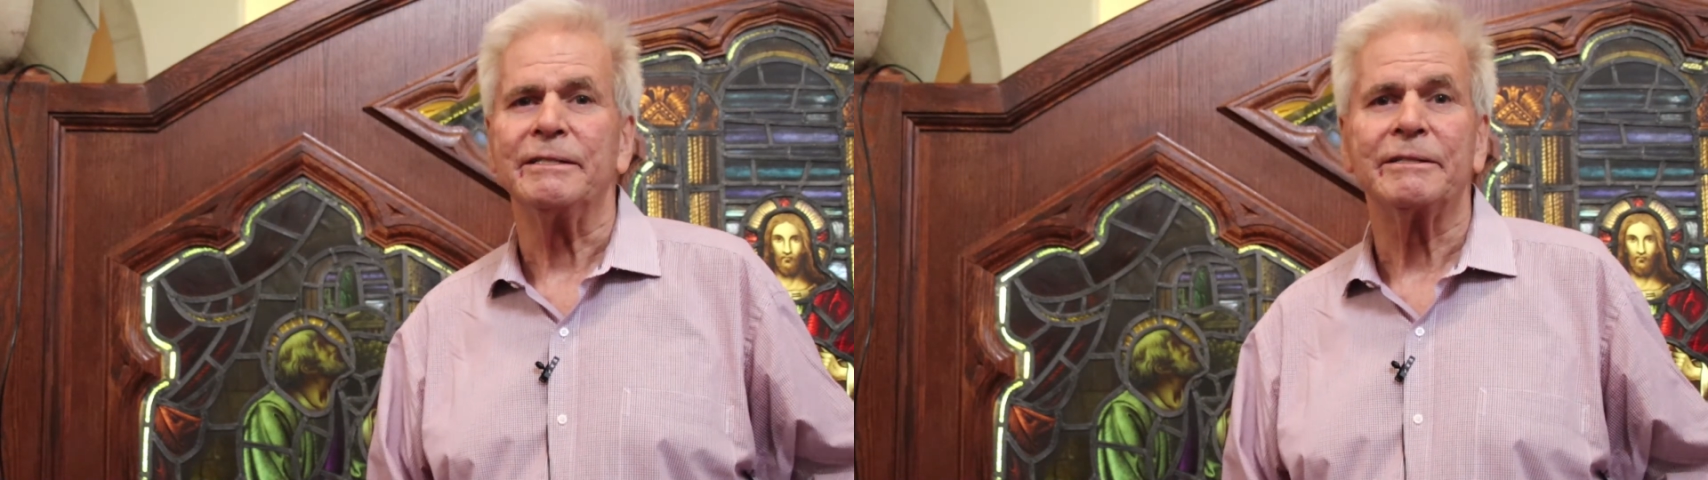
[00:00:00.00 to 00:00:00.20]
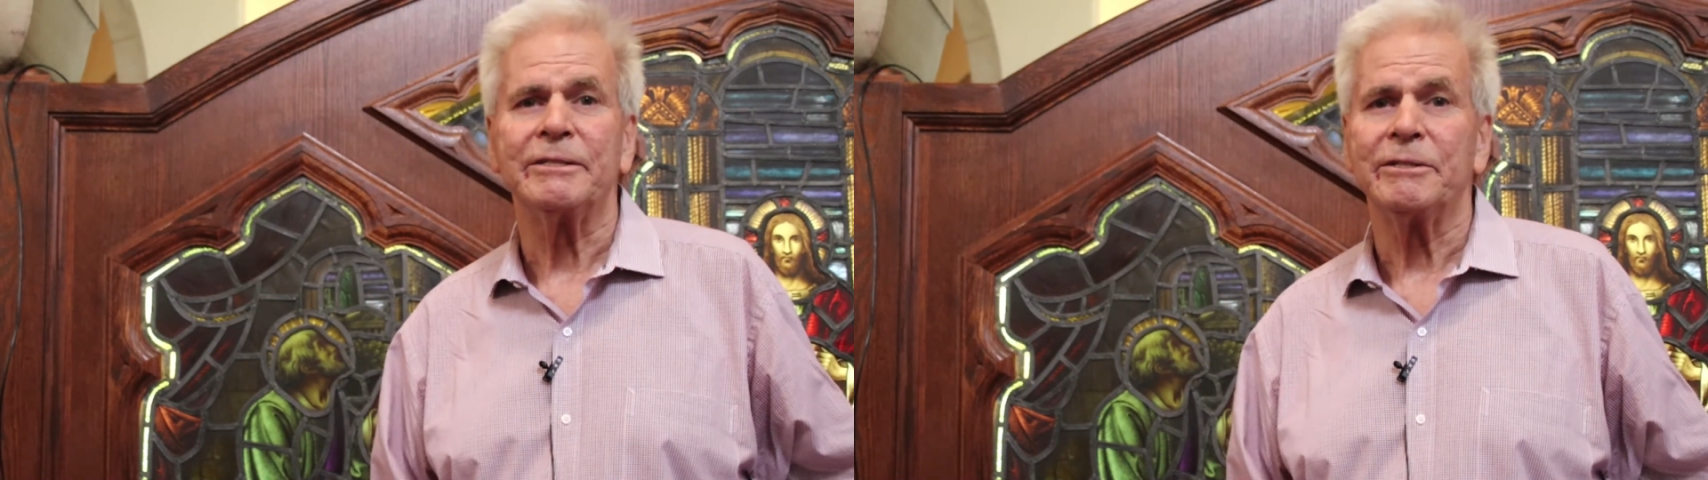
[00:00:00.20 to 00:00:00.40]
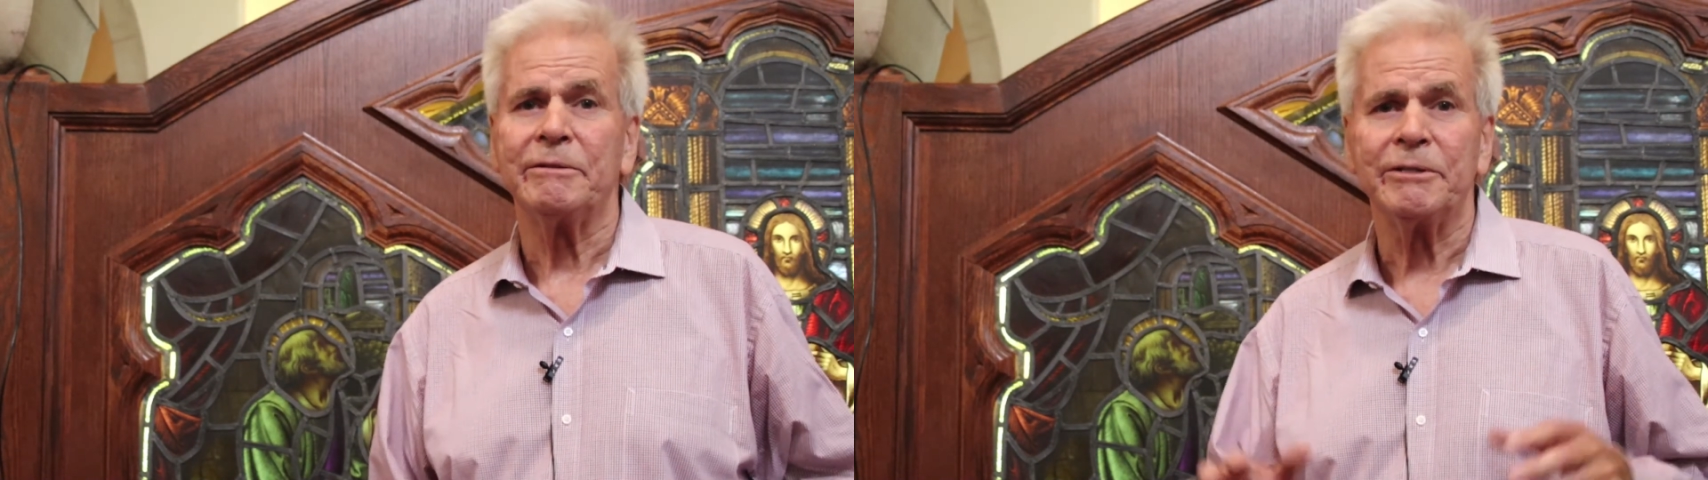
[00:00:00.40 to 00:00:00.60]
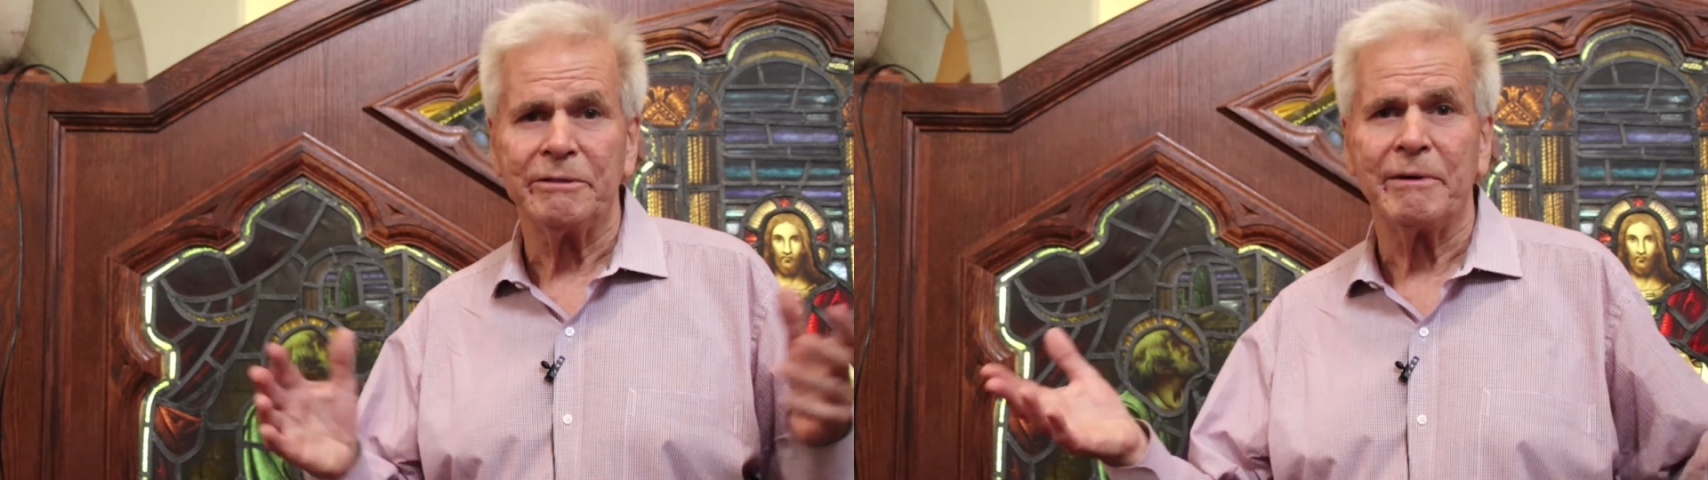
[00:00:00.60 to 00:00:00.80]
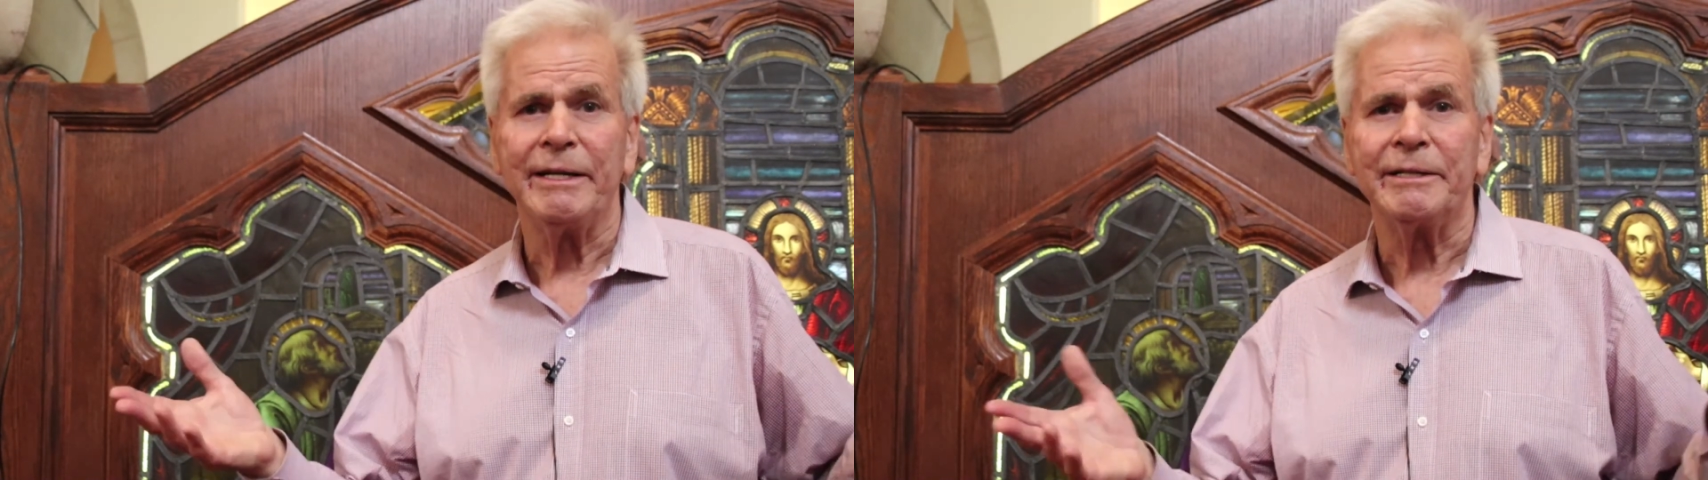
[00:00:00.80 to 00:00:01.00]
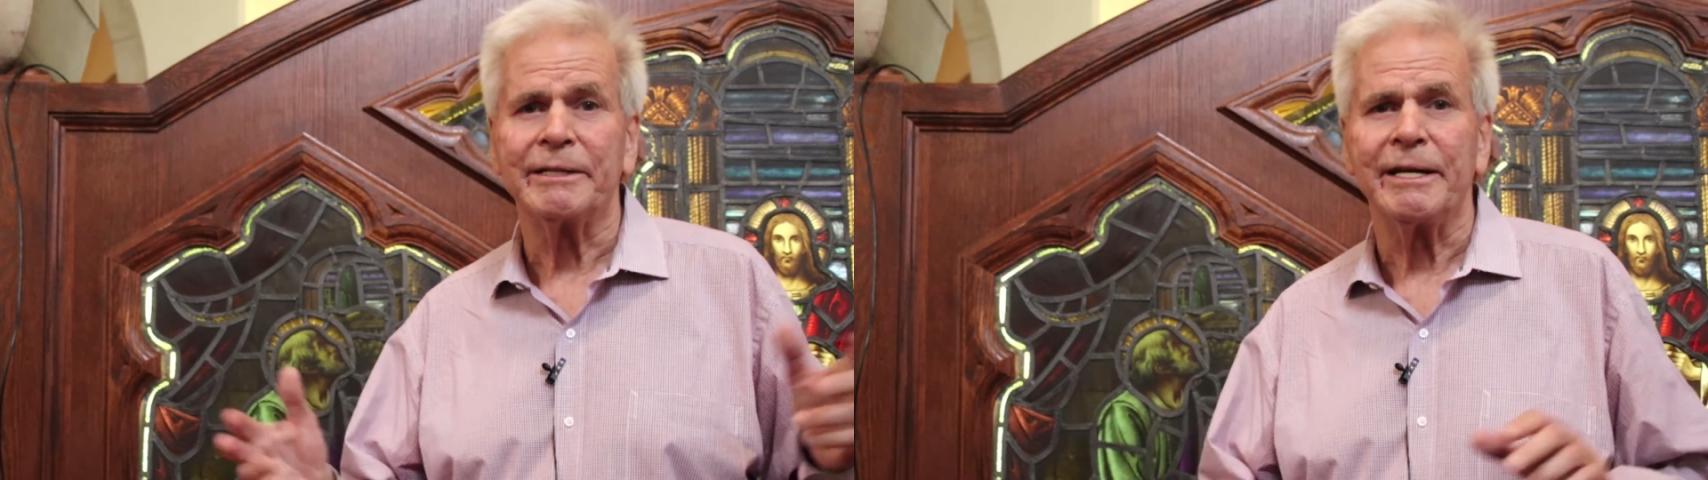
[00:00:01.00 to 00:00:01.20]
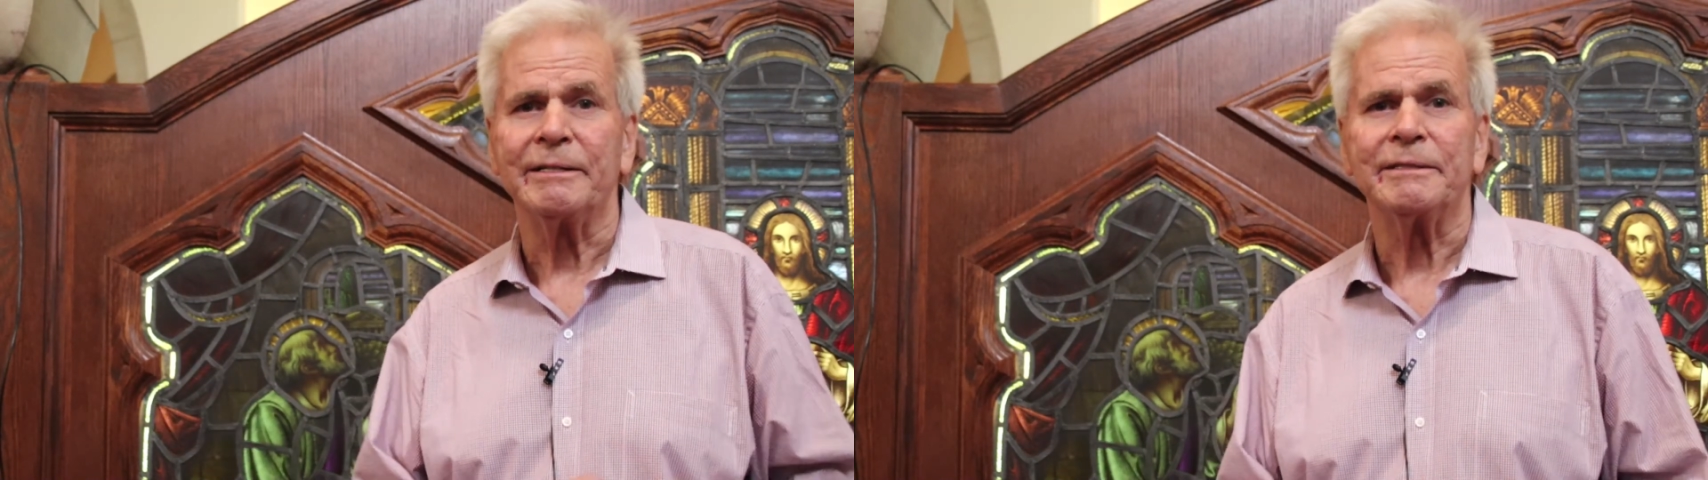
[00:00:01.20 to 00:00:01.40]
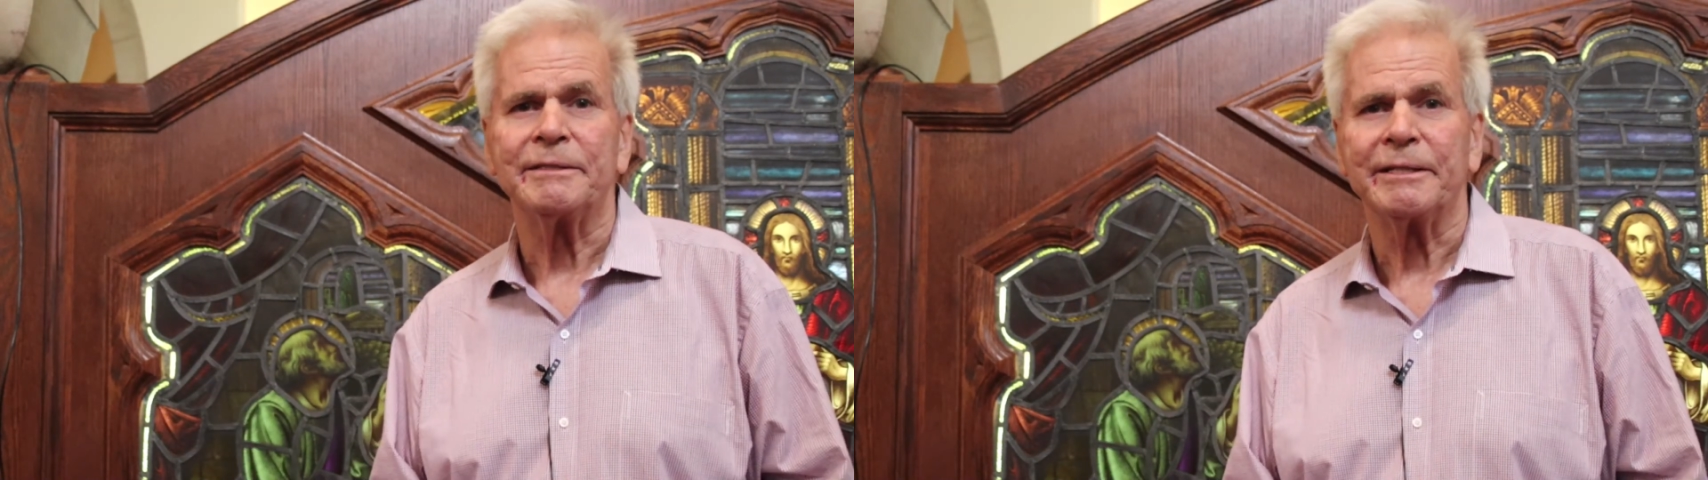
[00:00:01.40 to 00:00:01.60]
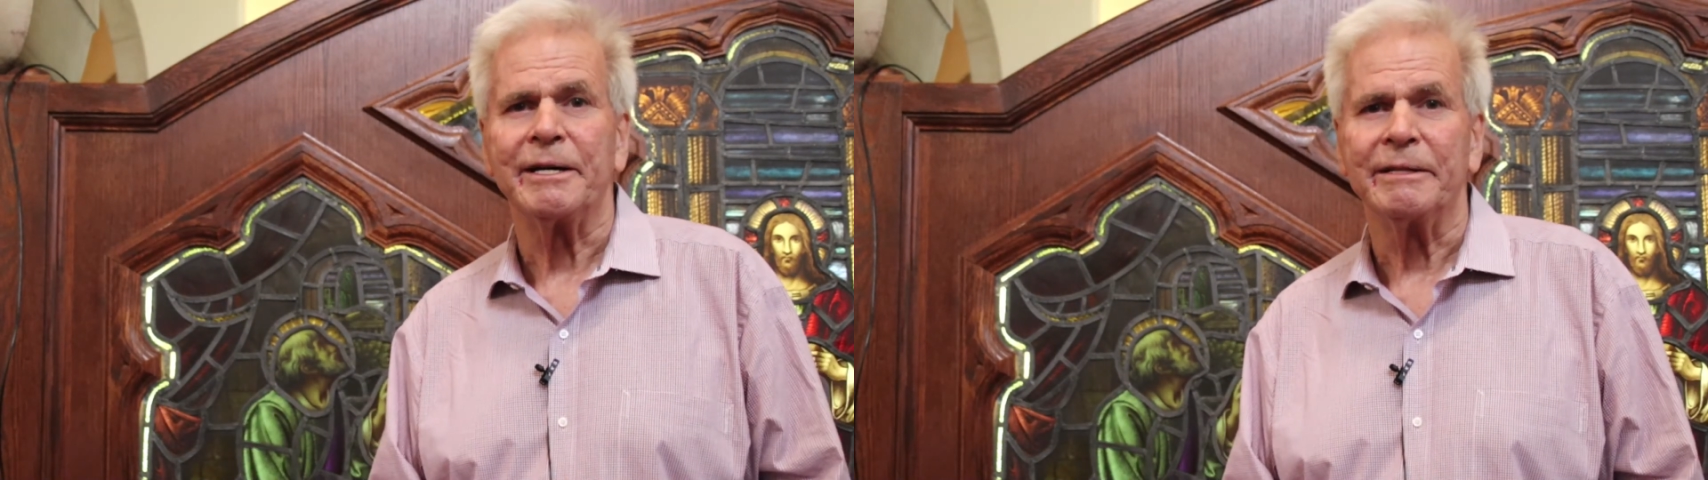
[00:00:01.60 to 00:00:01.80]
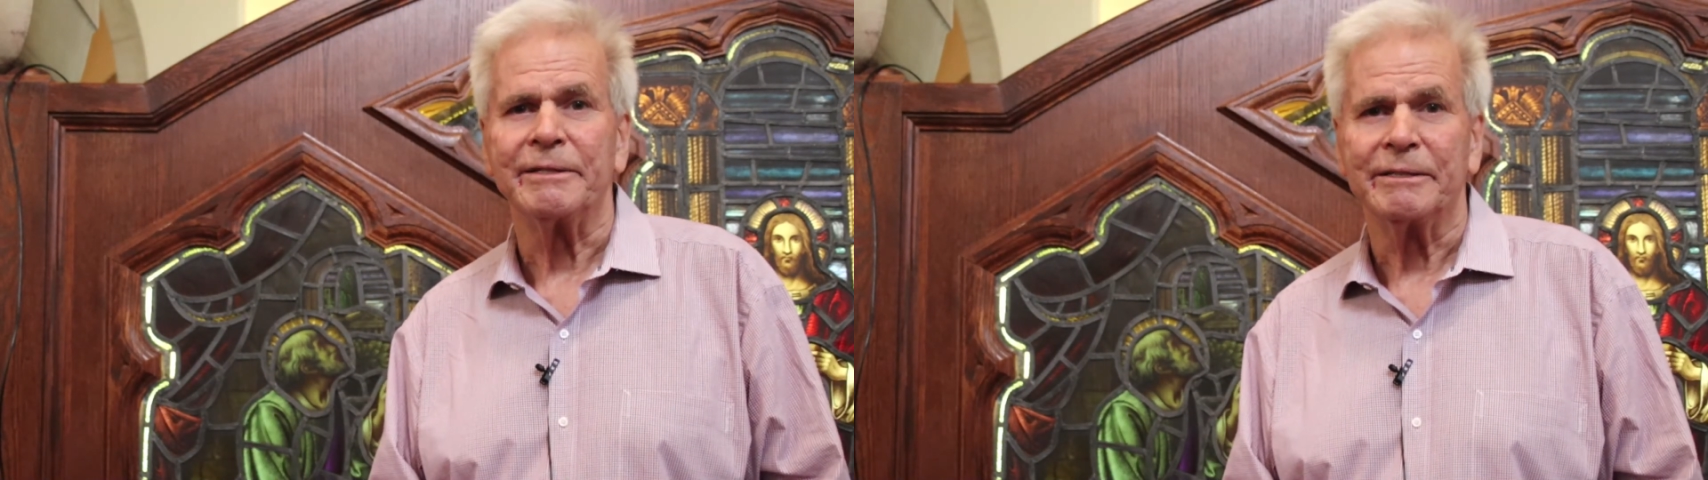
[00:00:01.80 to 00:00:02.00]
good way to get together